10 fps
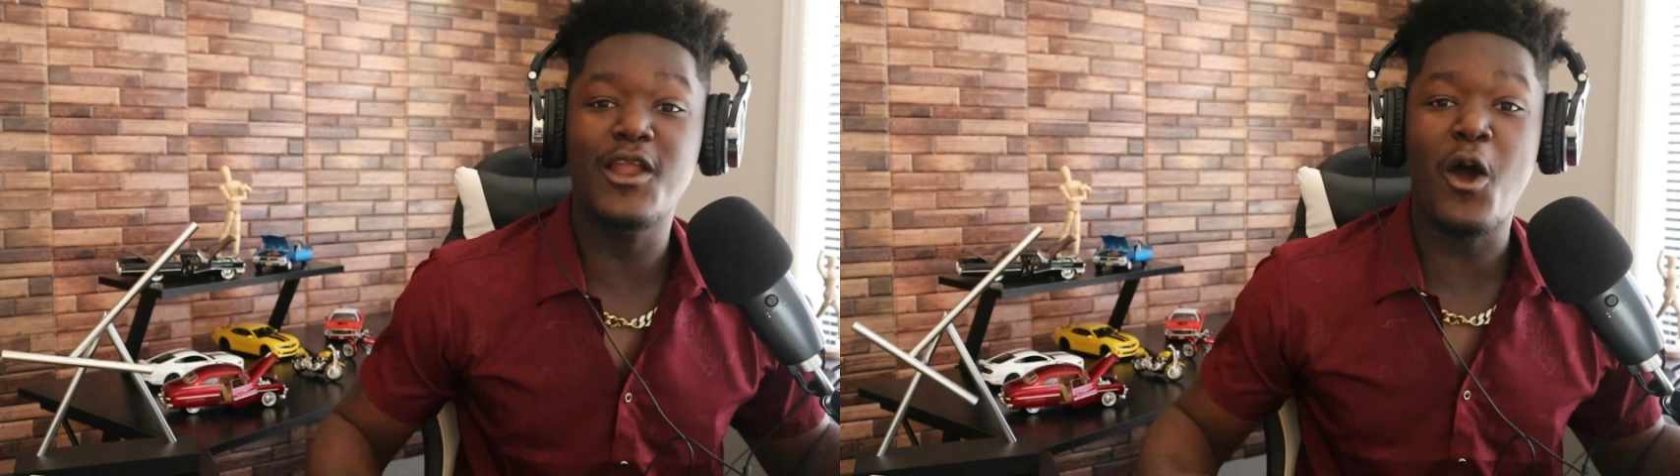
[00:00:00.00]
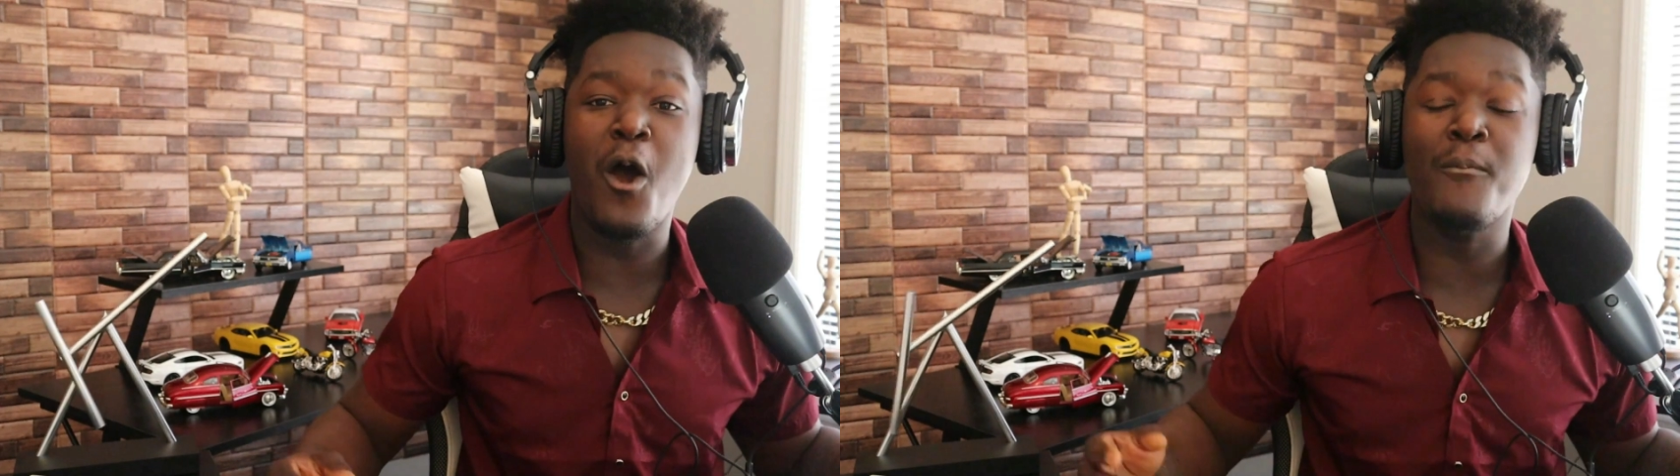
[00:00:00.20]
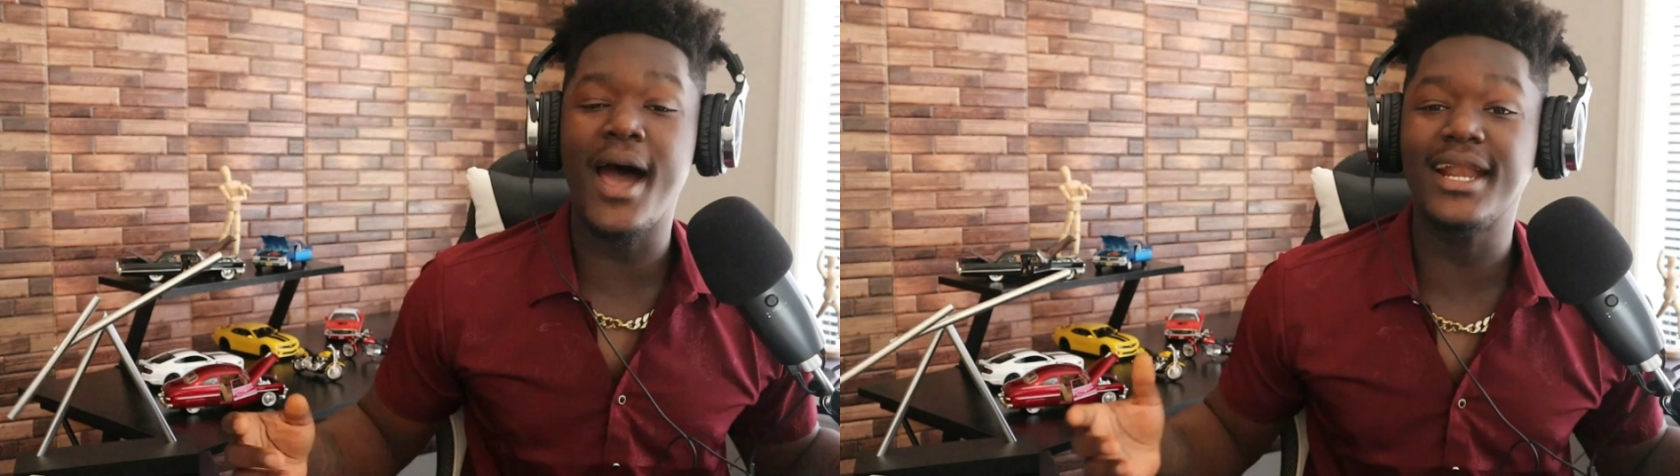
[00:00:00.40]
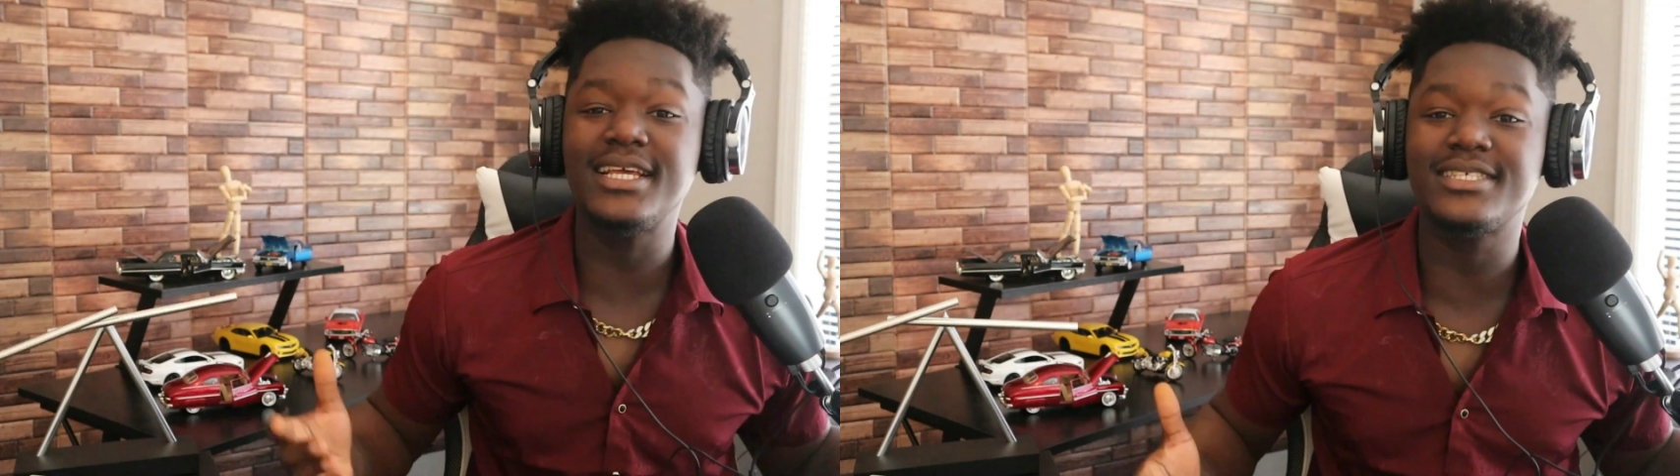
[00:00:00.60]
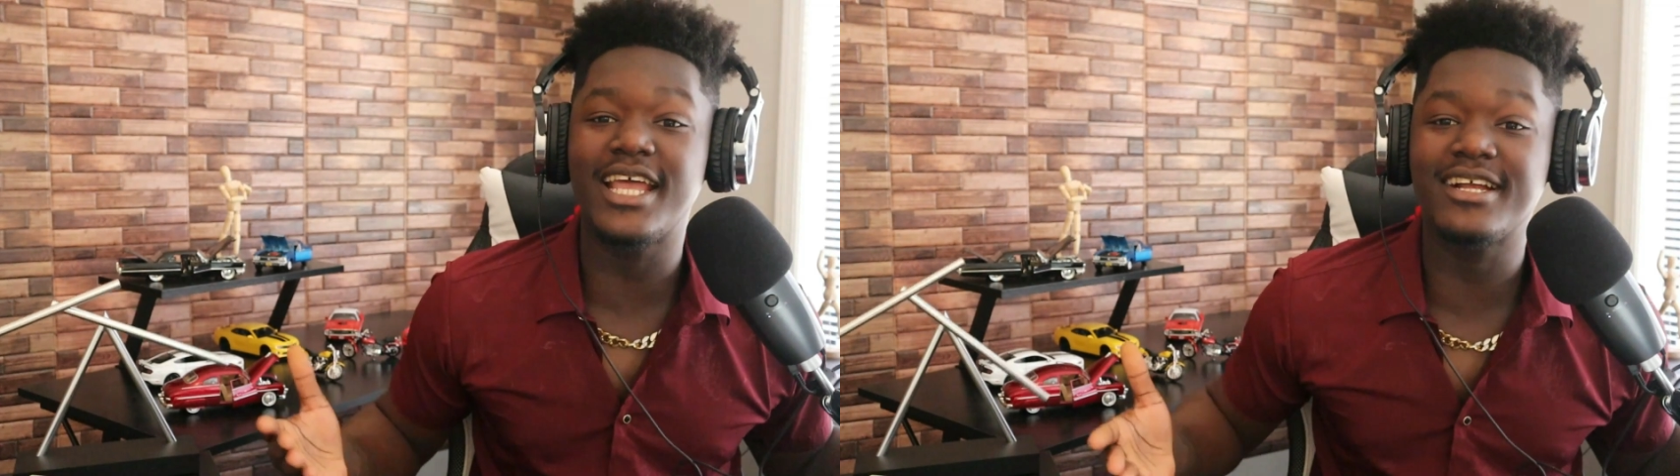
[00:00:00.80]

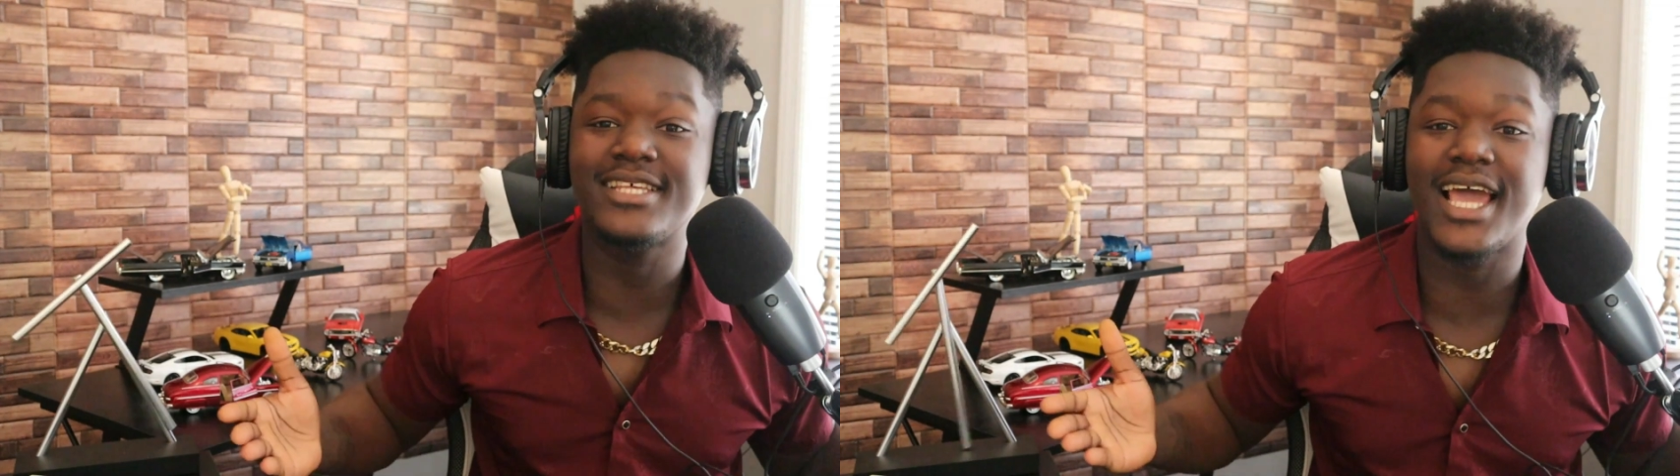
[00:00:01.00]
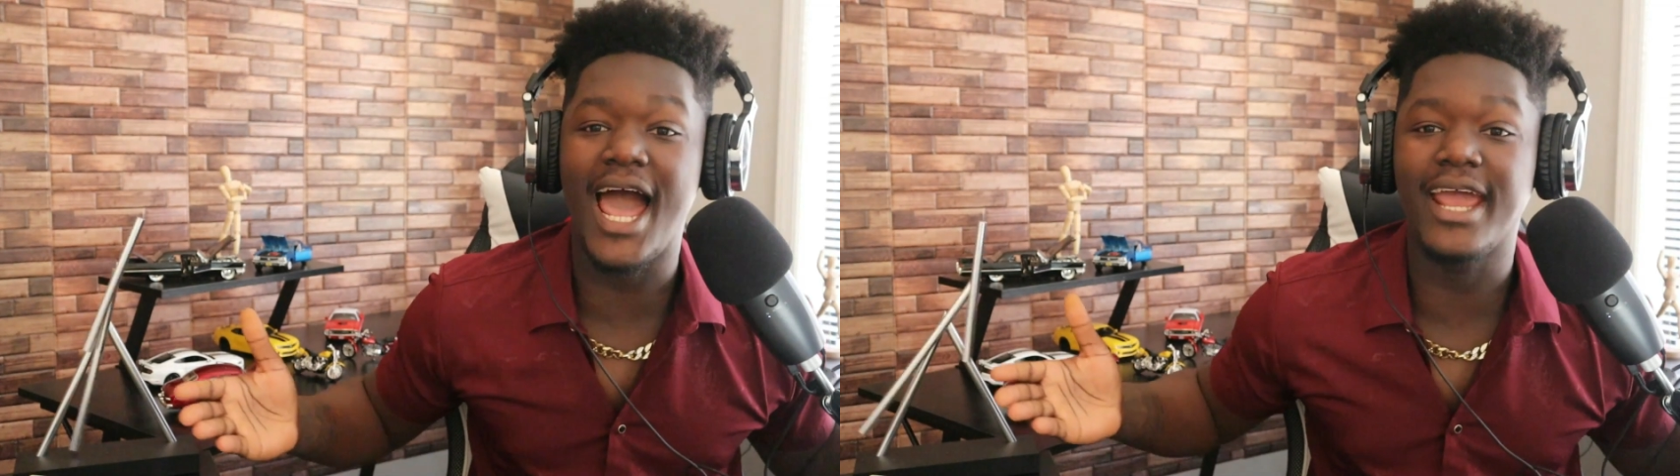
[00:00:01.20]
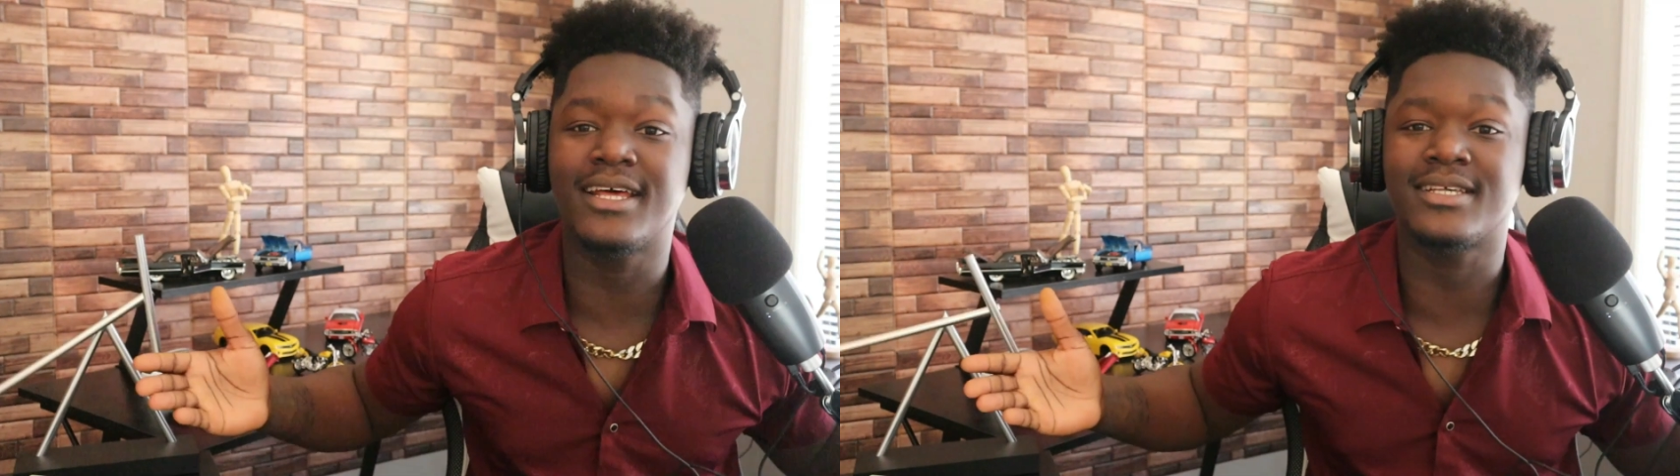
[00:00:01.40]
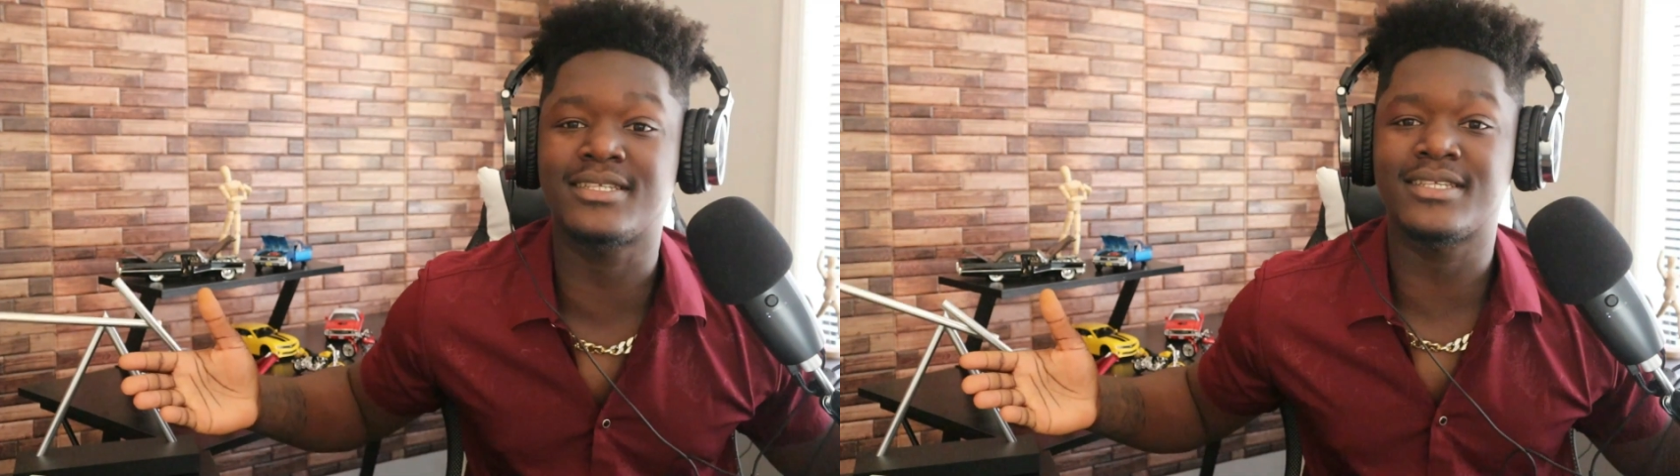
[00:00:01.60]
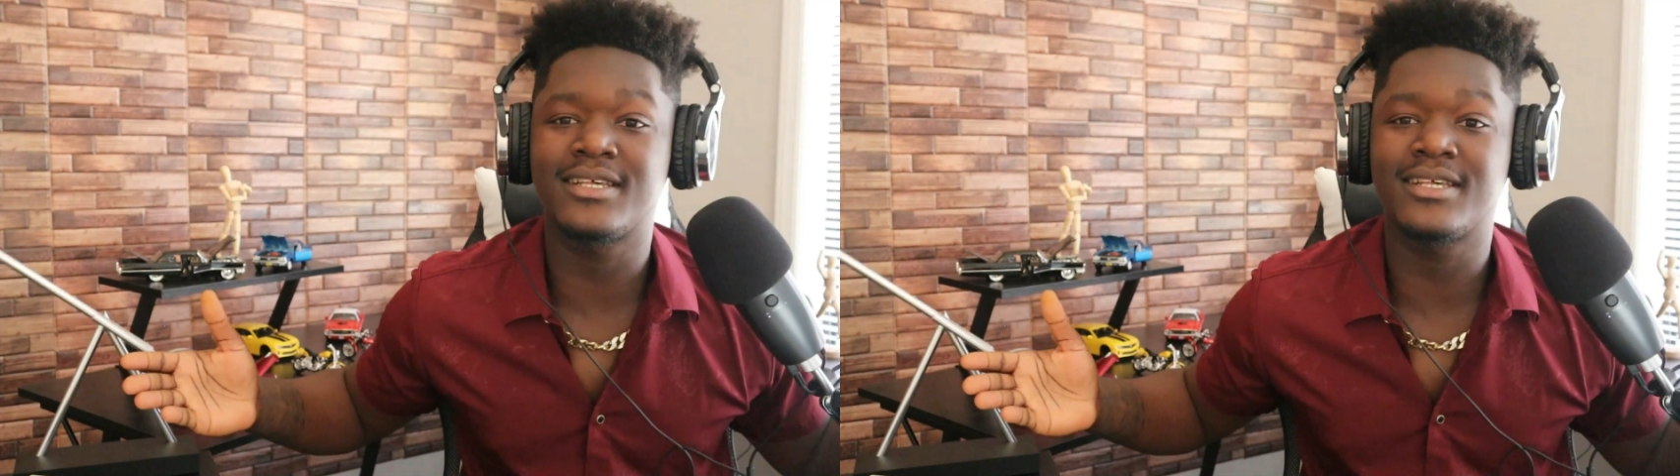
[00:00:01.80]
Nobody's there to guide us.